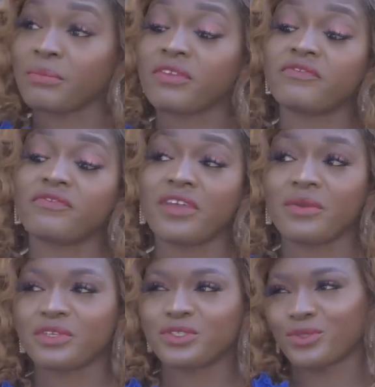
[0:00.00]
from a
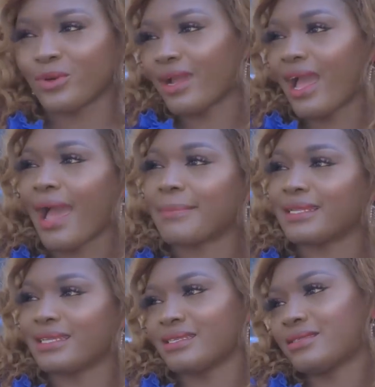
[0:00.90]
very strong
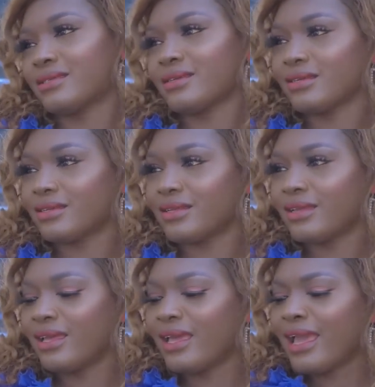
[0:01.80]
herbalist.
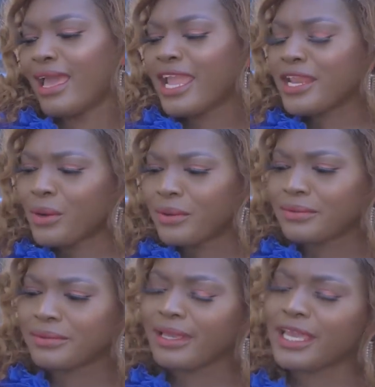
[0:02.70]
You know,
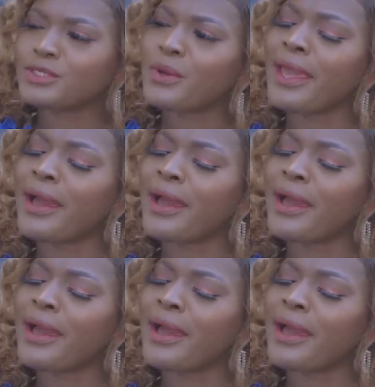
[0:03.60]
it will